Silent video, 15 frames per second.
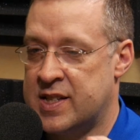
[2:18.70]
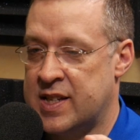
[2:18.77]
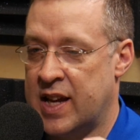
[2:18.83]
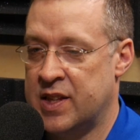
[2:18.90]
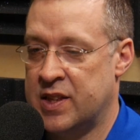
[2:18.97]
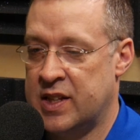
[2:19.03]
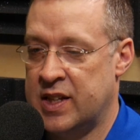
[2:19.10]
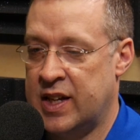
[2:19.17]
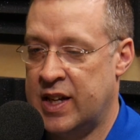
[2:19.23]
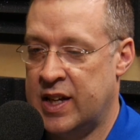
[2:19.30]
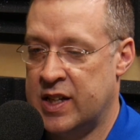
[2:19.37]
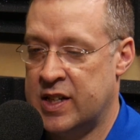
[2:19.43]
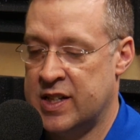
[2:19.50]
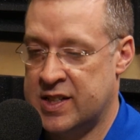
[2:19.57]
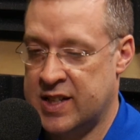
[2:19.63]
and the
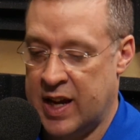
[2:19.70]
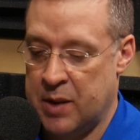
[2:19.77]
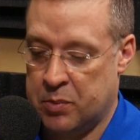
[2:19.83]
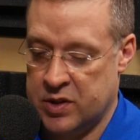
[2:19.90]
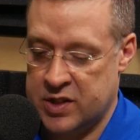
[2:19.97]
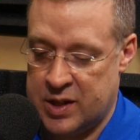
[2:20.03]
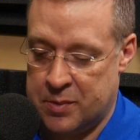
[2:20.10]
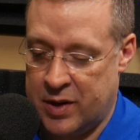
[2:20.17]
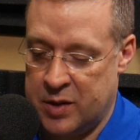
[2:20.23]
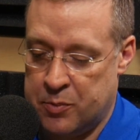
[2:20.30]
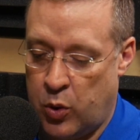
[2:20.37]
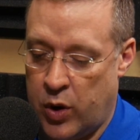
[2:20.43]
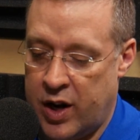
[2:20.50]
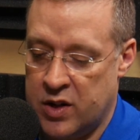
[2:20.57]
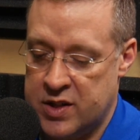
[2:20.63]
disciples, and I'm going to
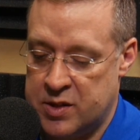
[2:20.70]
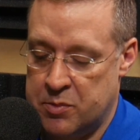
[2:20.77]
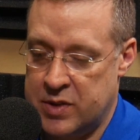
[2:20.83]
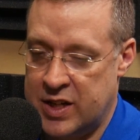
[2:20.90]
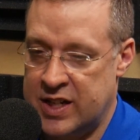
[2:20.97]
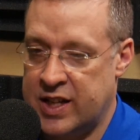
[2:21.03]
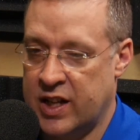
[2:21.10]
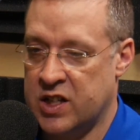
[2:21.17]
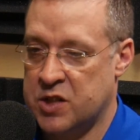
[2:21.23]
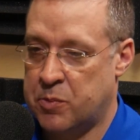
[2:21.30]
point out some details,